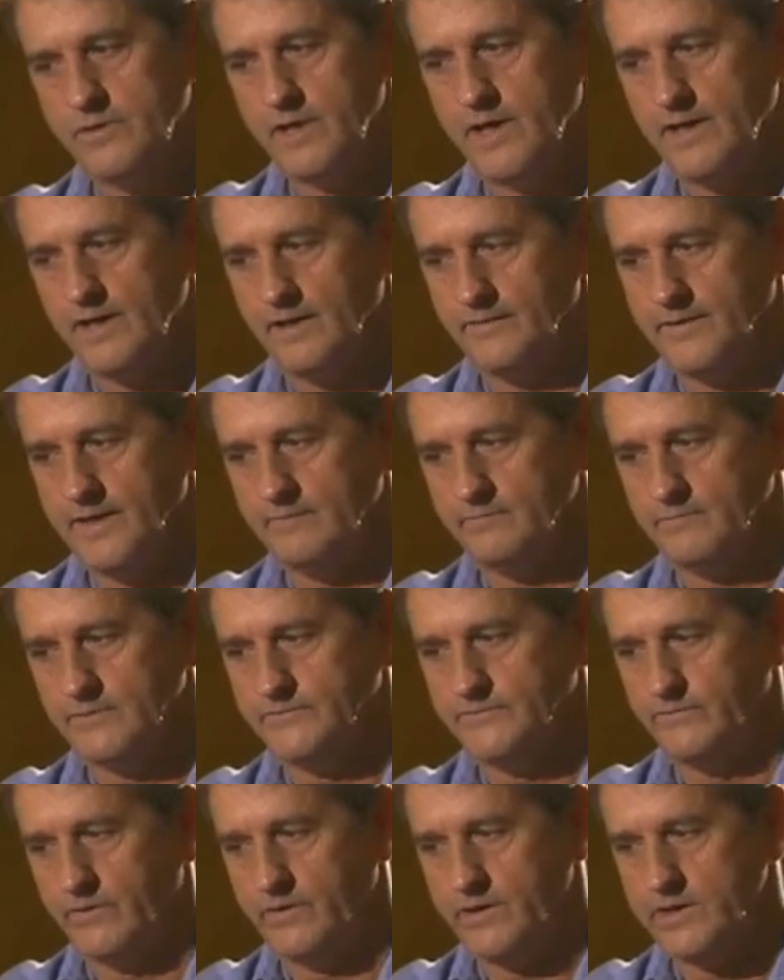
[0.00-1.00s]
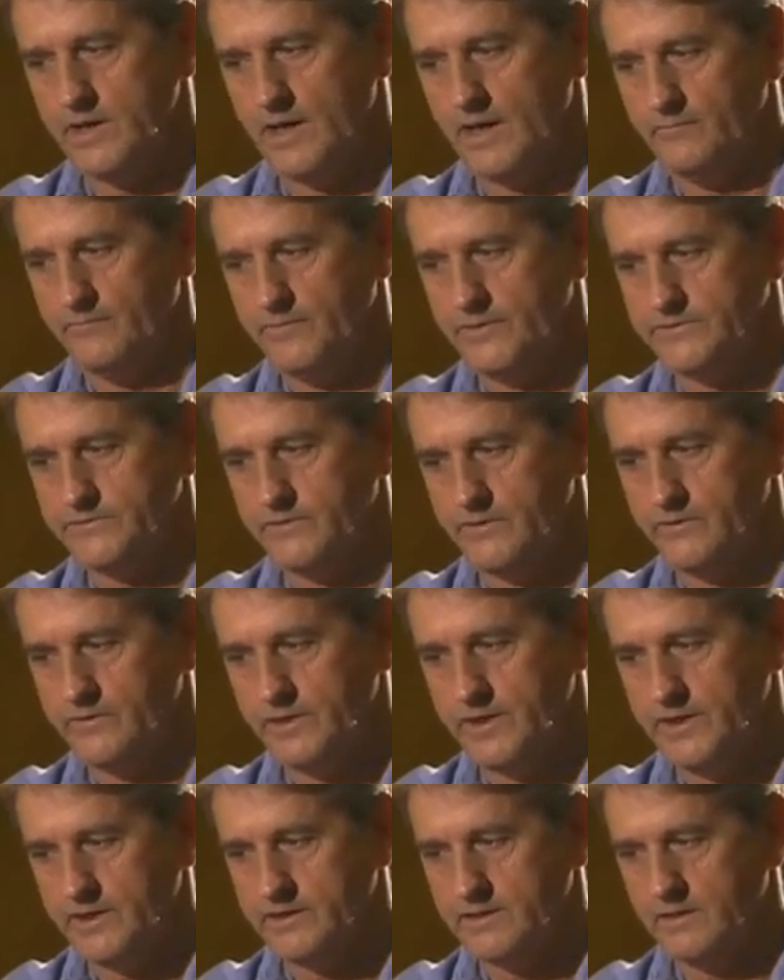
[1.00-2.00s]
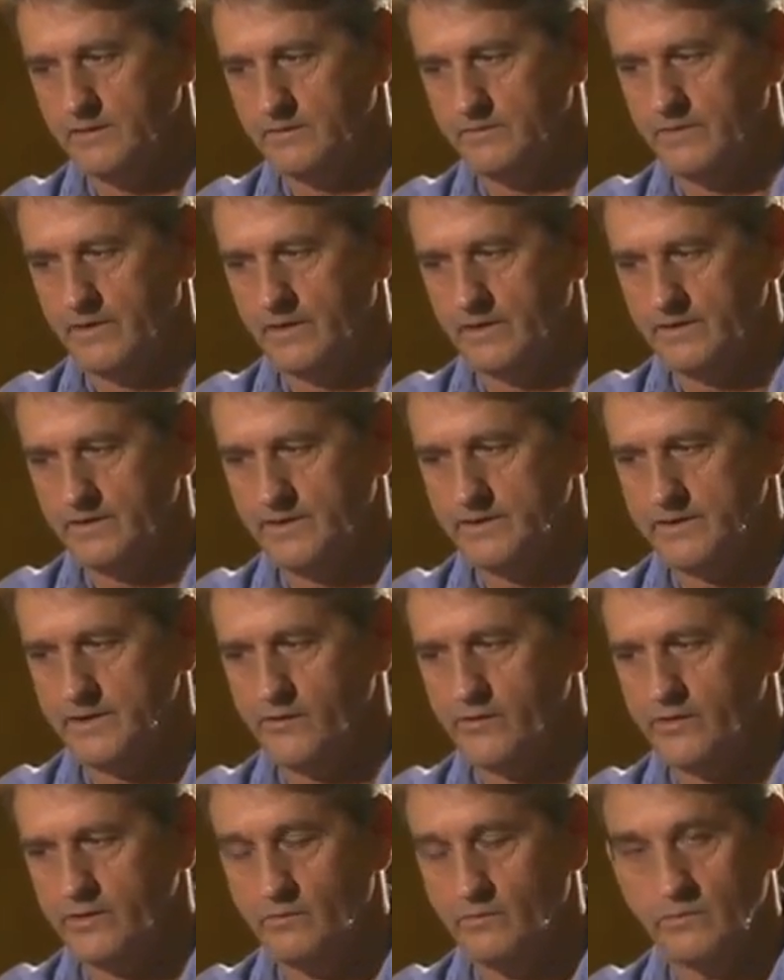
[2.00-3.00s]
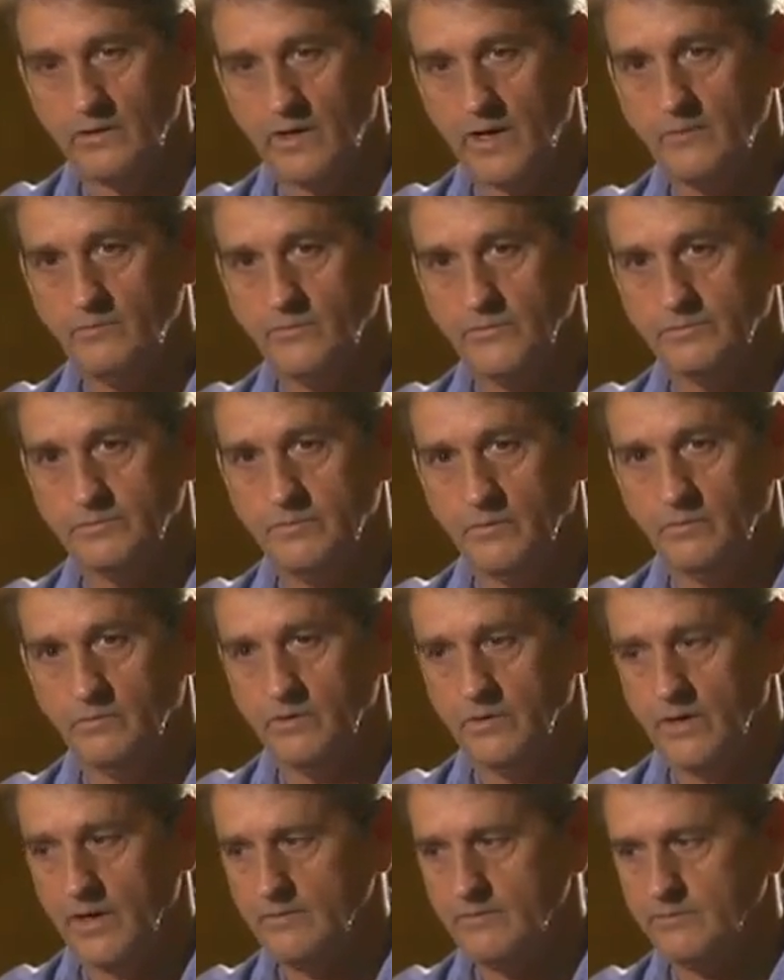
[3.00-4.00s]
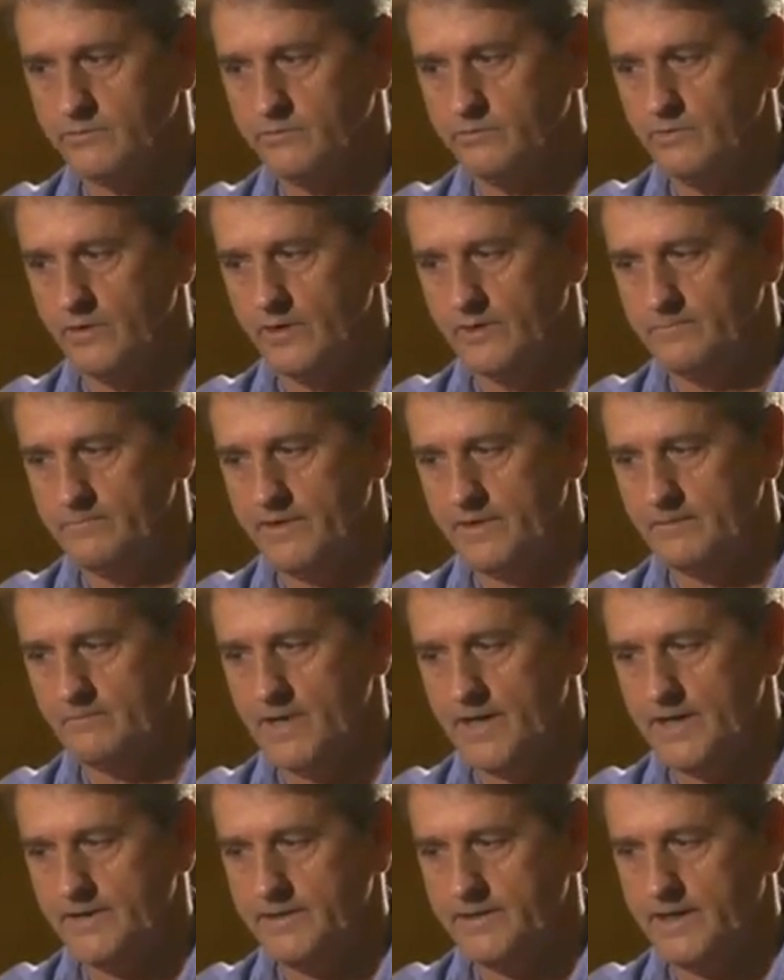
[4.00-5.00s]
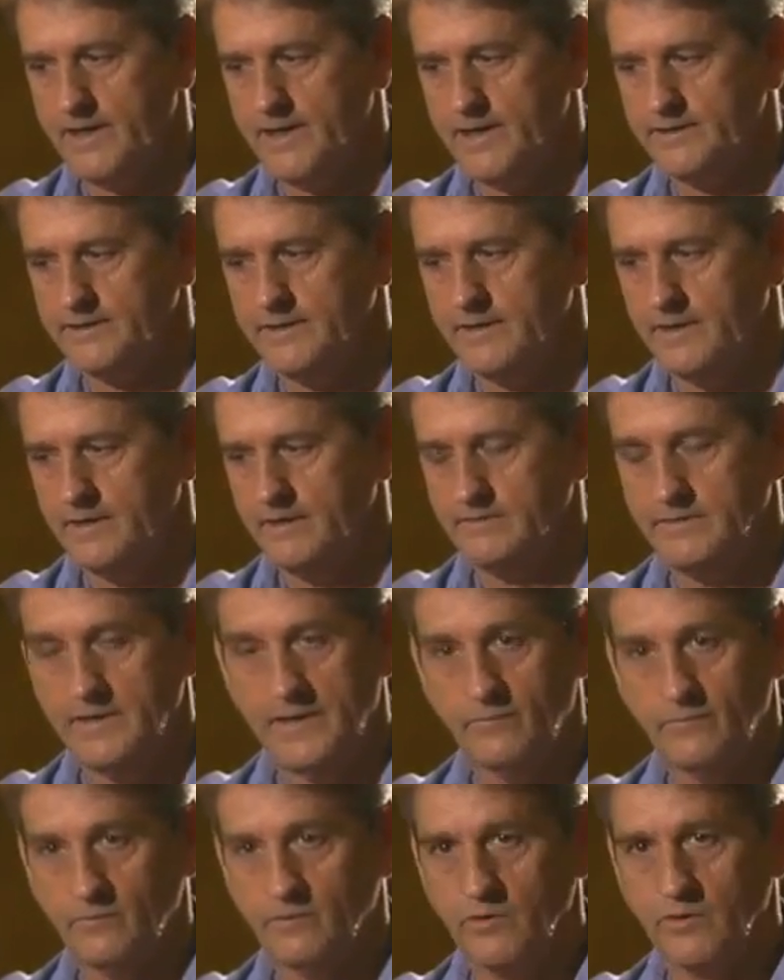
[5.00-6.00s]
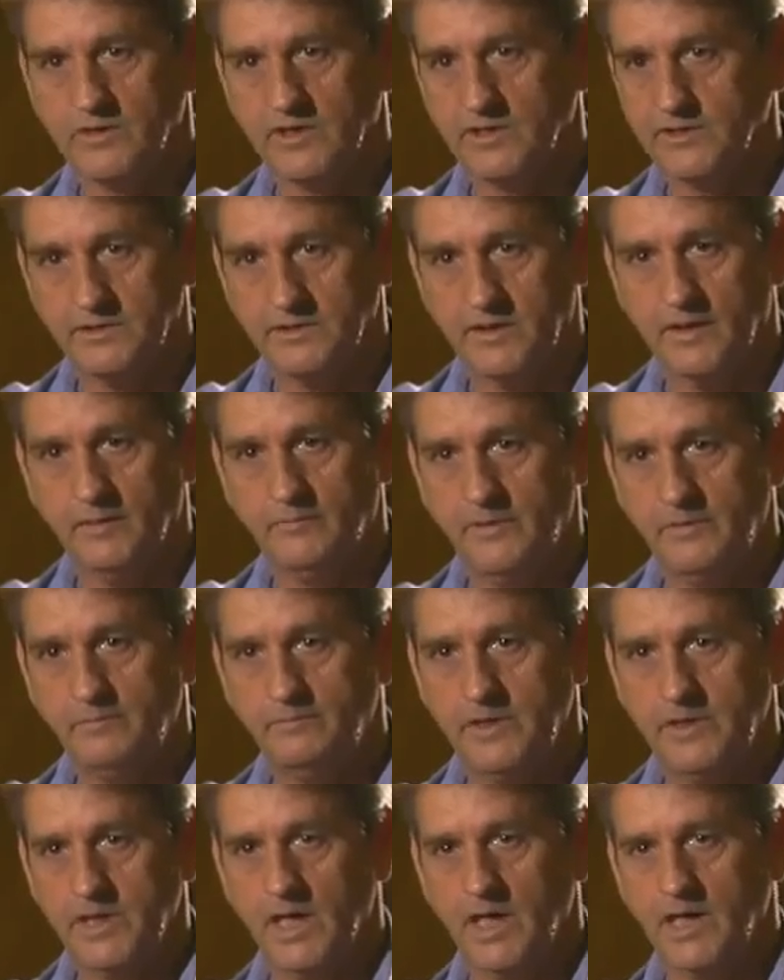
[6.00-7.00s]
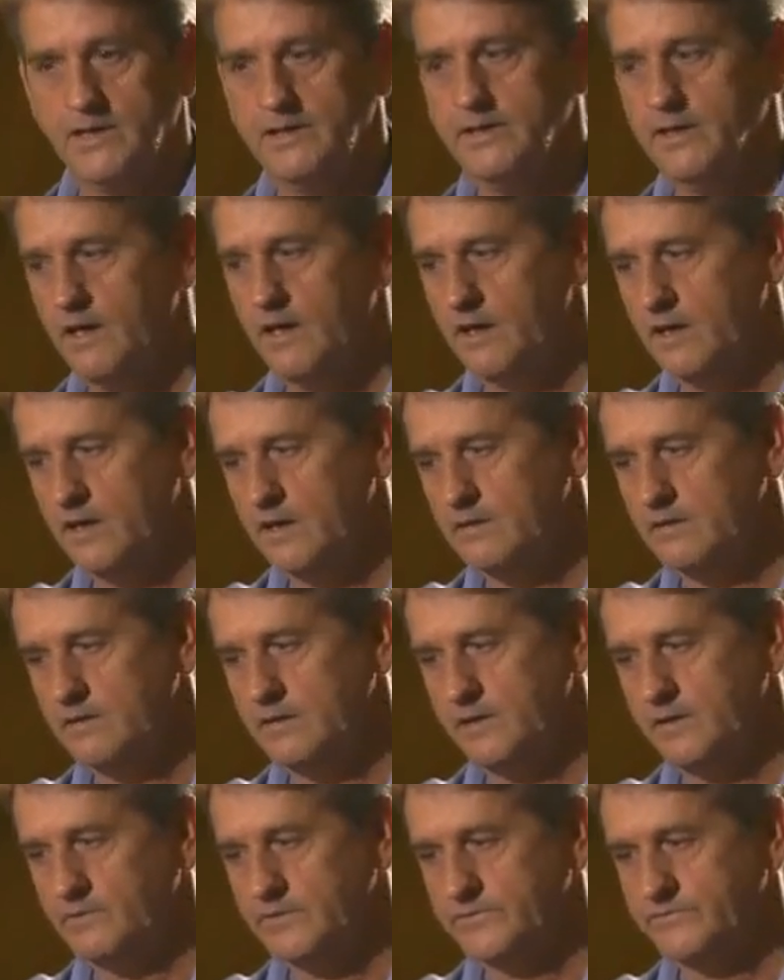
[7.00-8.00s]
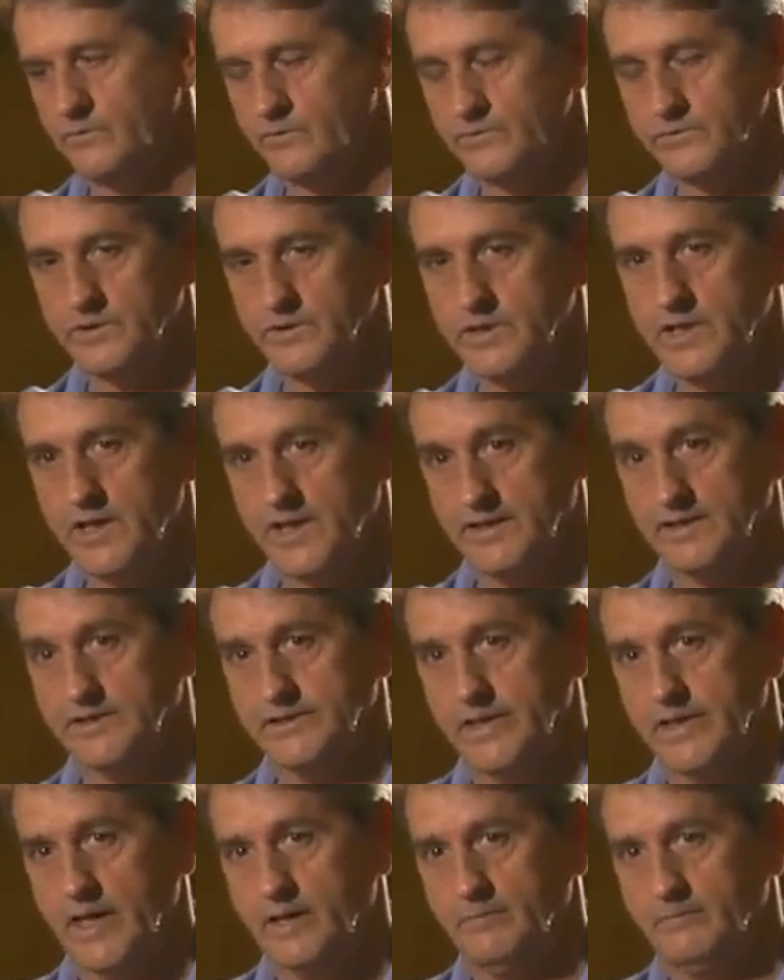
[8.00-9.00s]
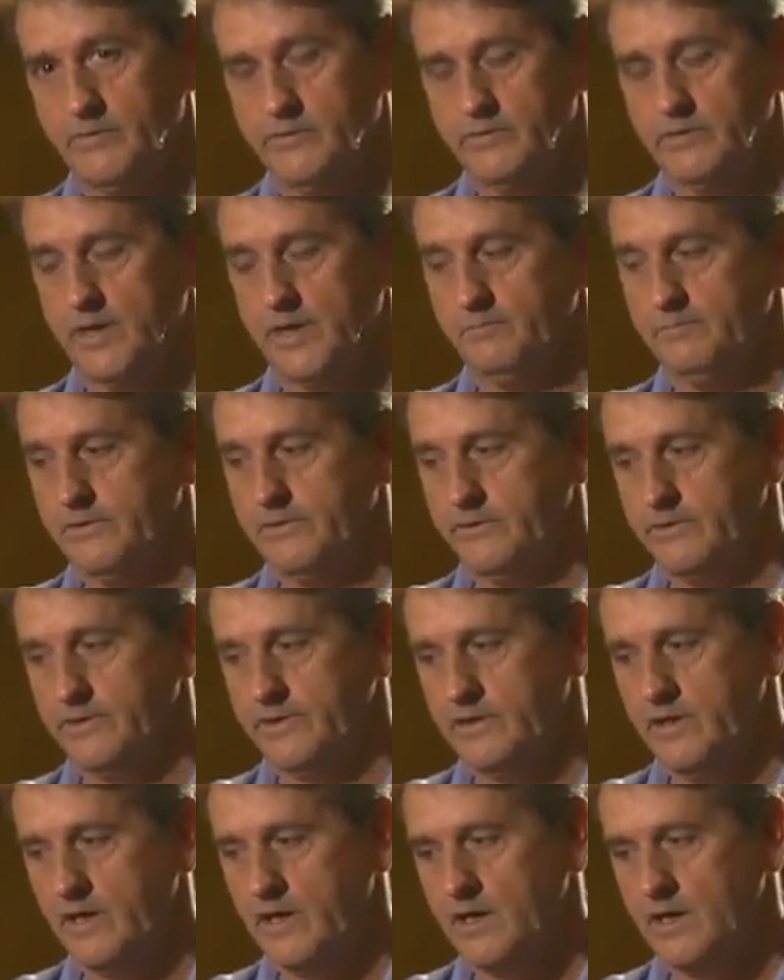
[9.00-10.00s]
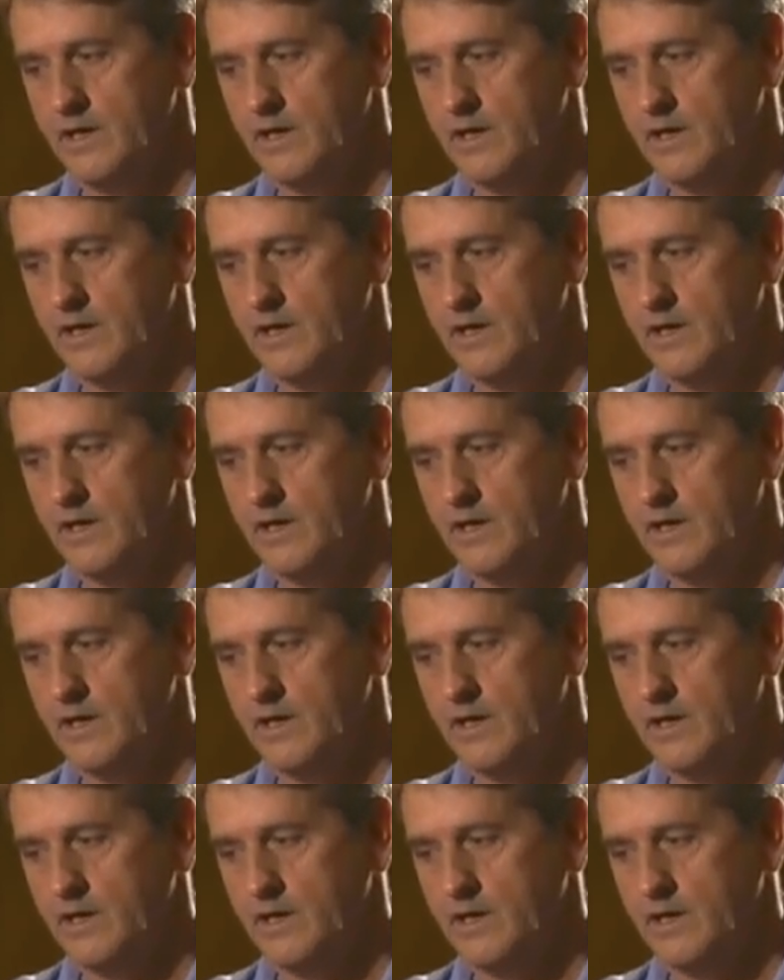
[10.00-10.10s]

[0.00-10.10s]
yeah. That was very obvious there in the area where I grew up at. My dad never worked at the WPA. He was fortunate; he had a job during that period.